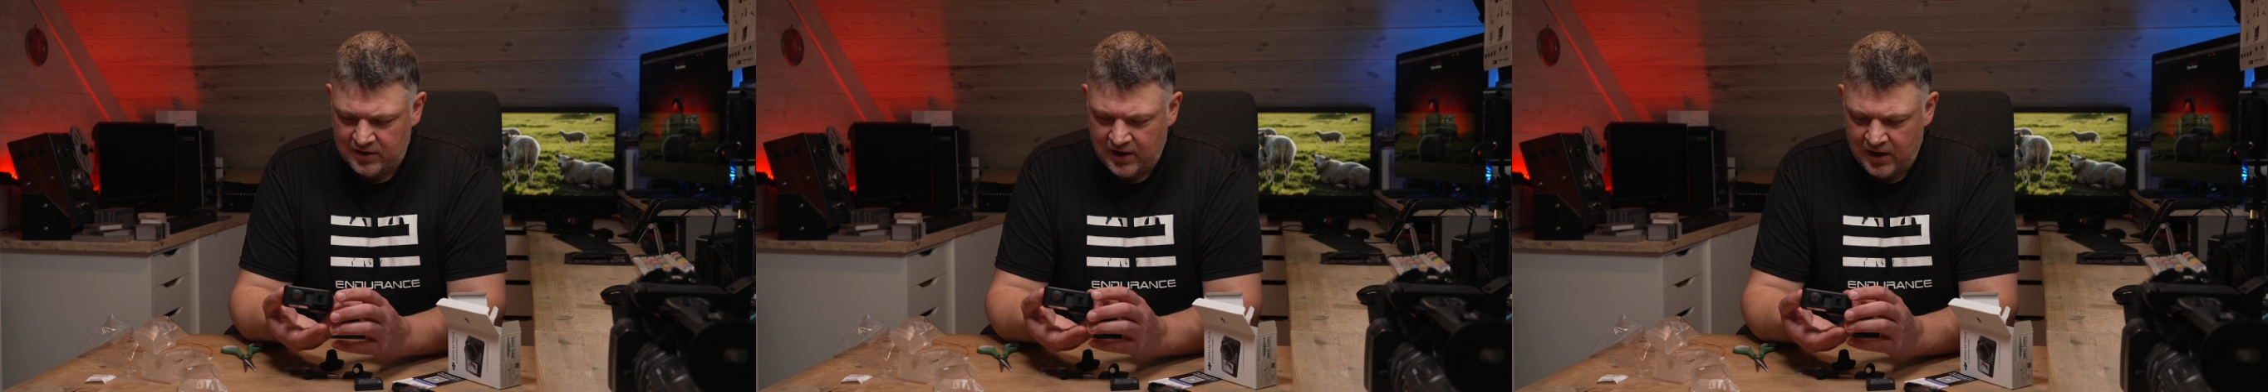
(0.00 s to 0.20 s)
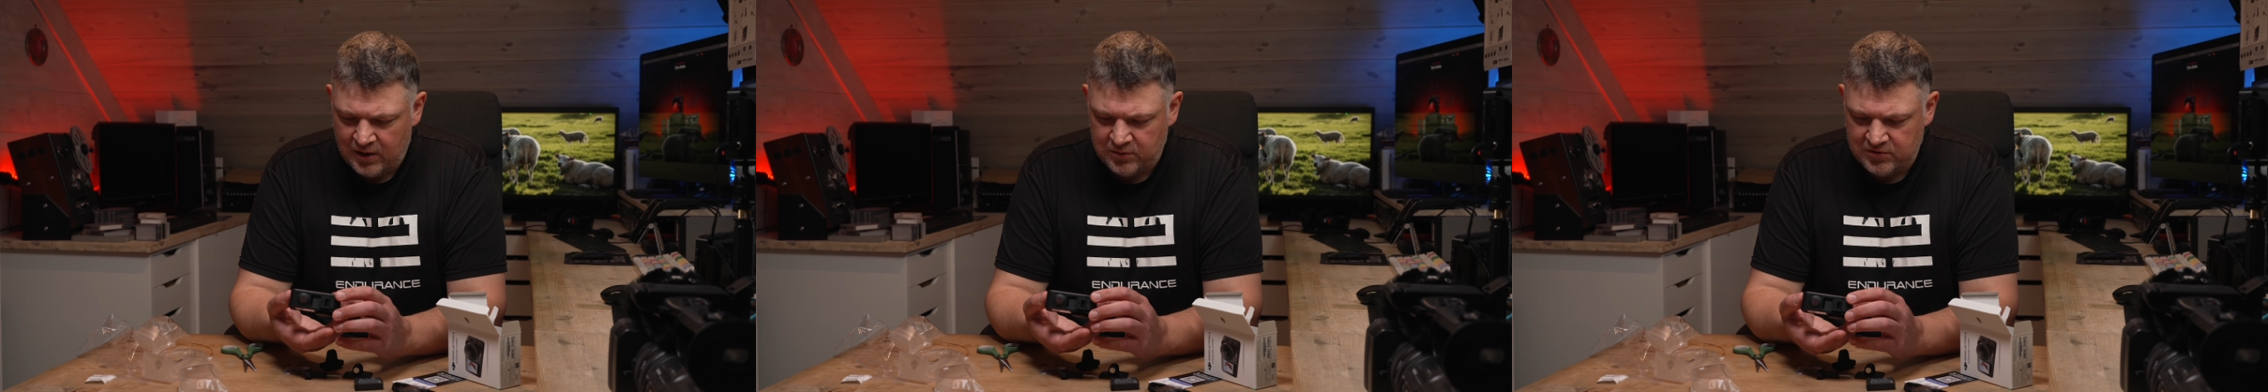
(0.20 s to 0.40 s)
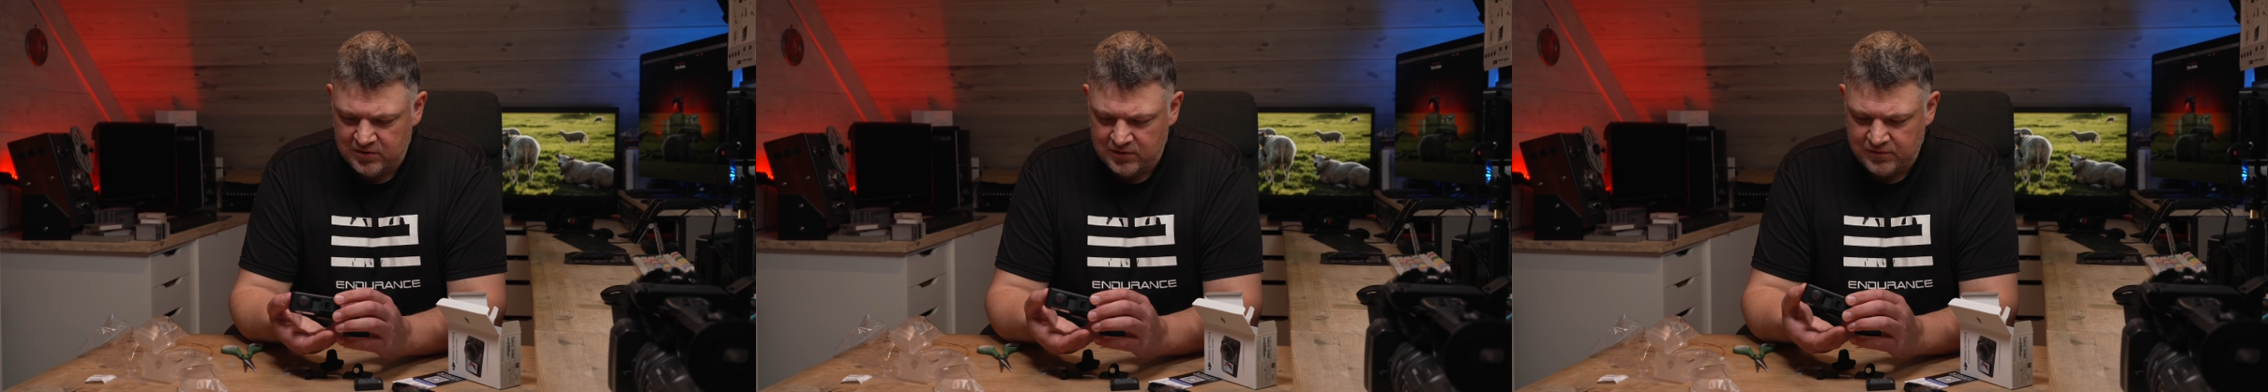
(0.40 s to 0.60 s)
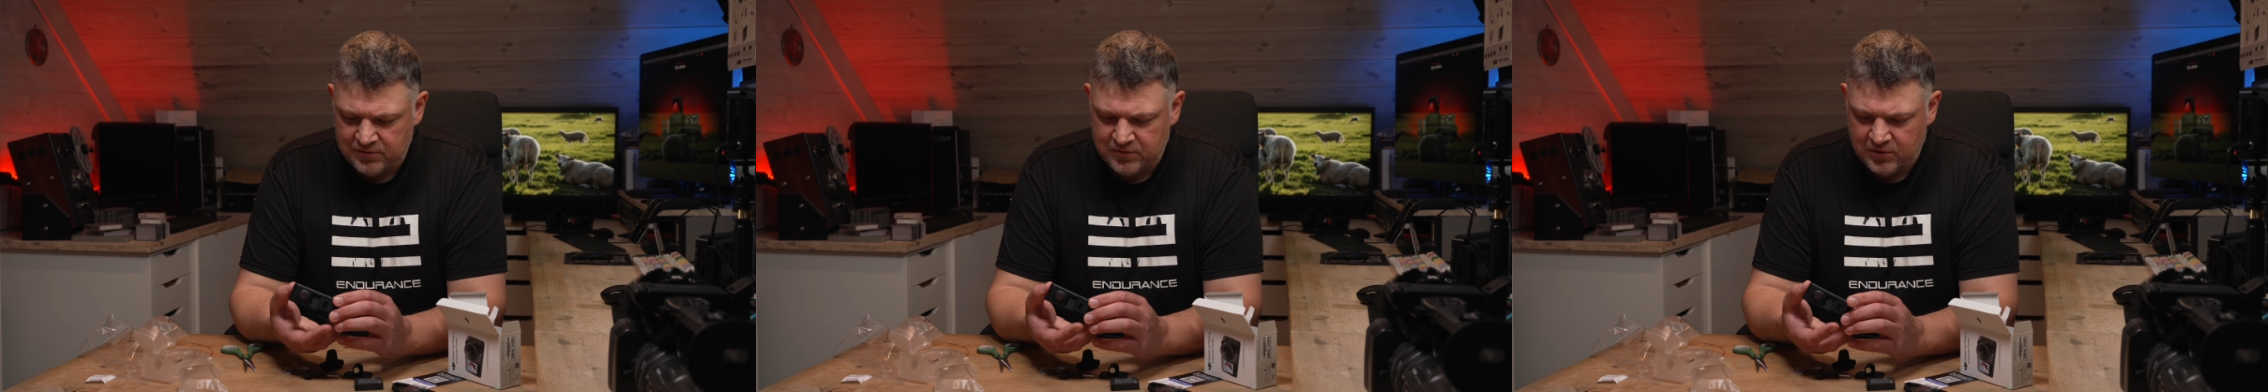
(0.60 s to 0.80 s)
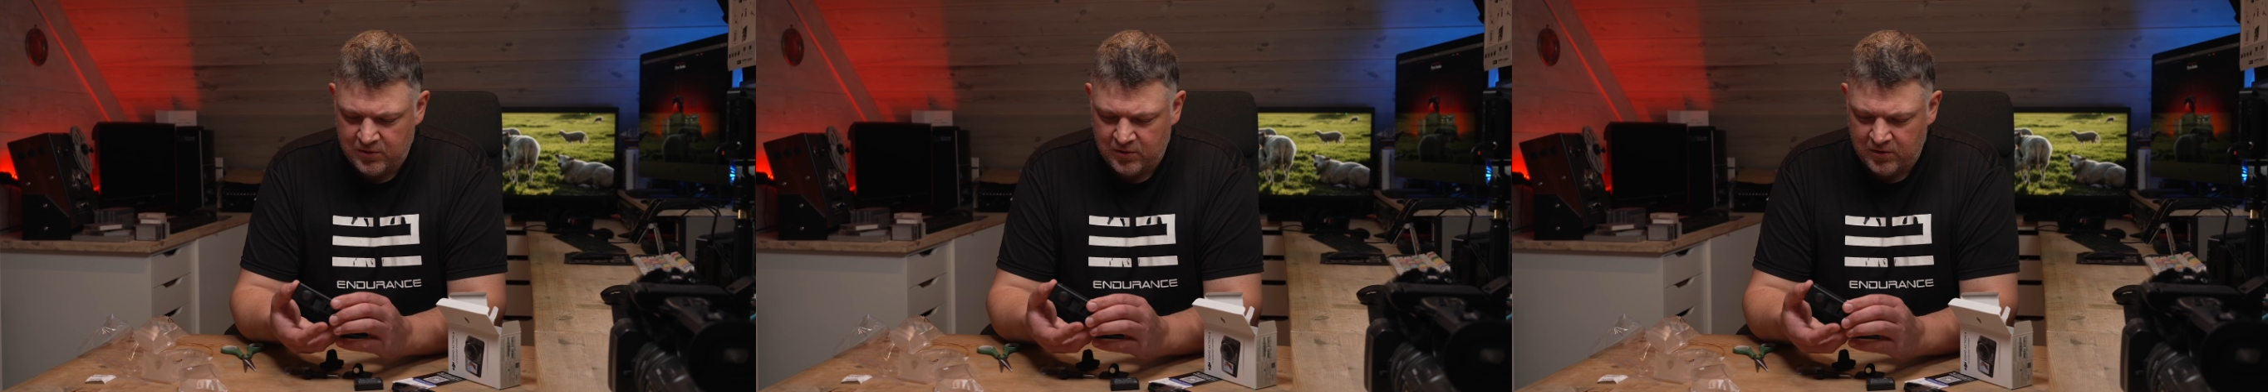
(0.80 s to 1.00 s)
housing
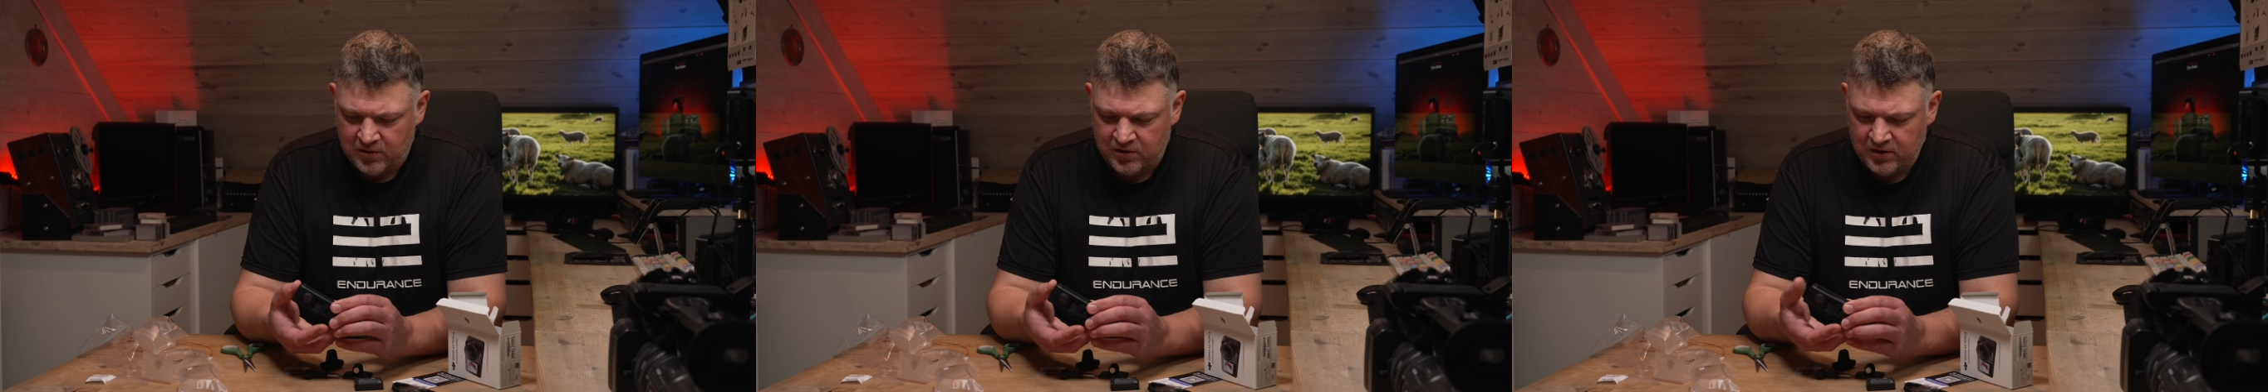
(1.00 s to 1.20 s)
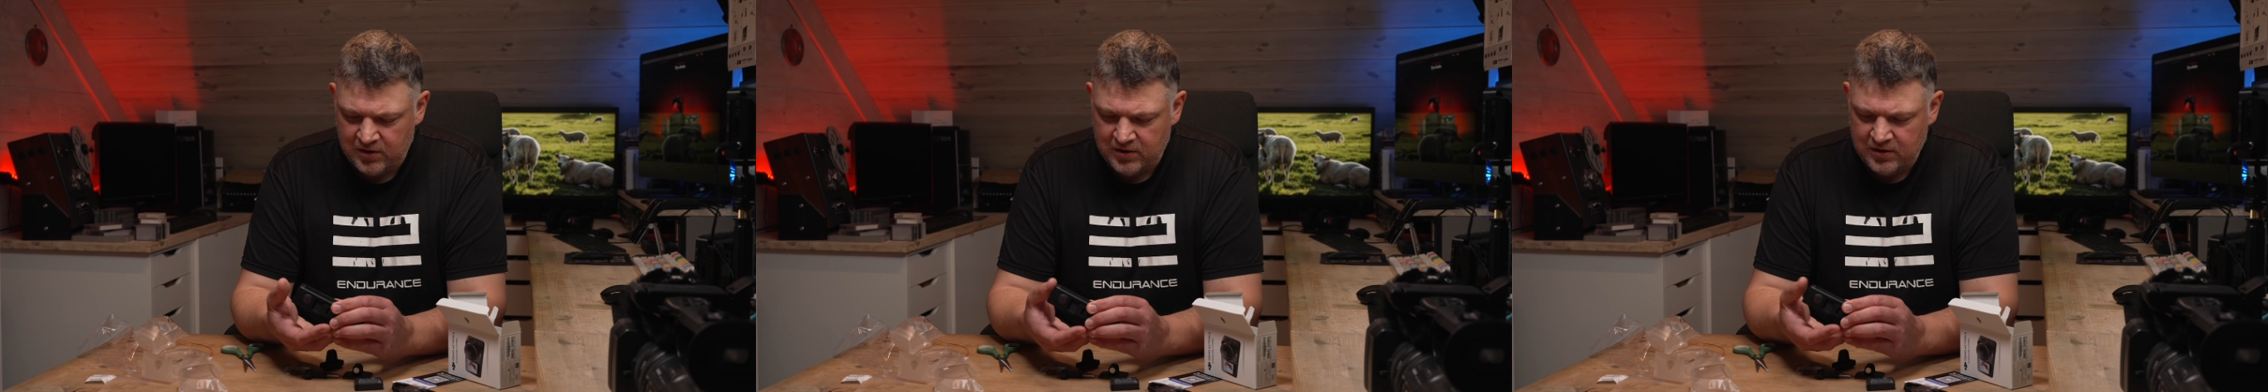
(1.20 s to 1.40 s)
for